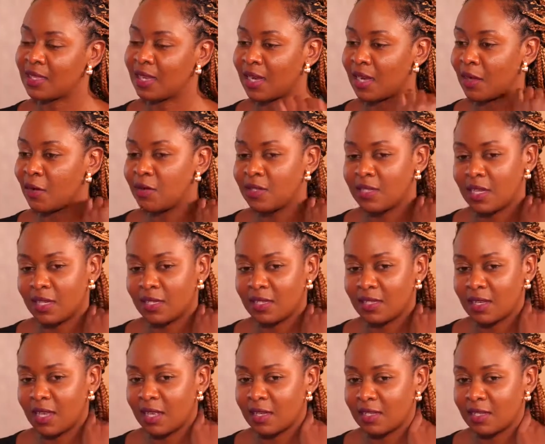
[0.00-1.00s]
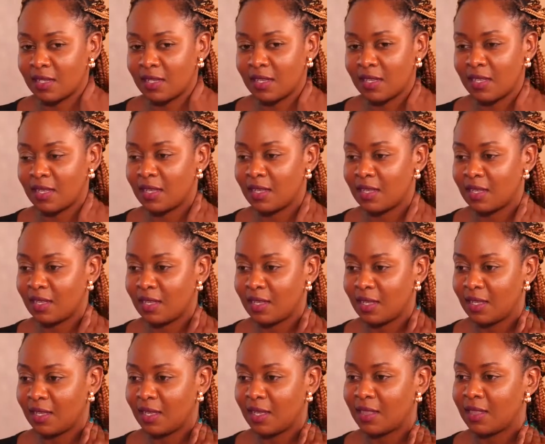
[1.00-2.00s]
account at
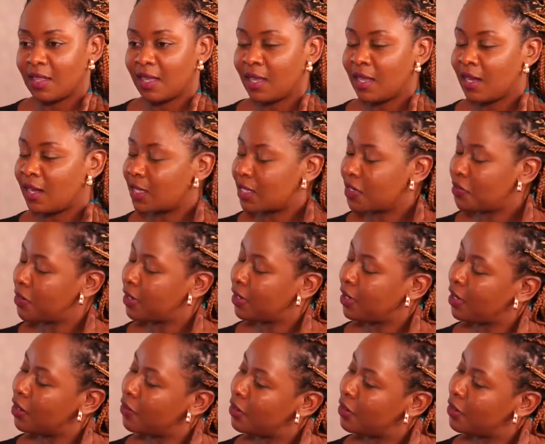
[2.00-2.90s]
the NSE. We're really